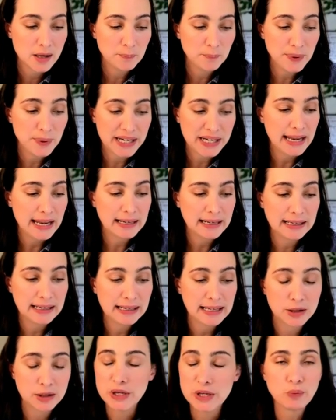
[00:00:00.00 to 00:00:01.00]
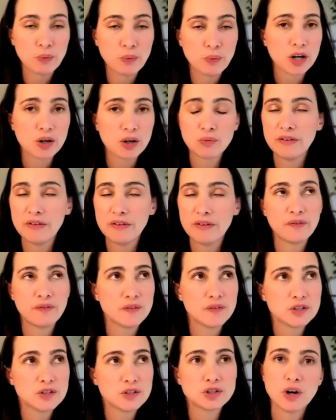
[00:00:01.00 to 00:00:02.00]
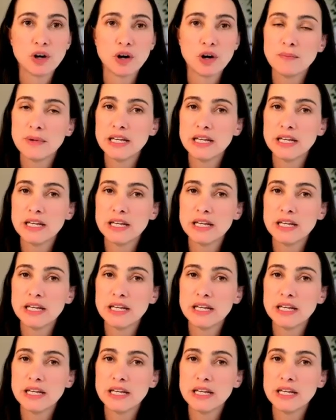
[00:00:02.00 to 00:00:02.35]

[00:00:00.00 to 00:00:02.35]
but again like we work with so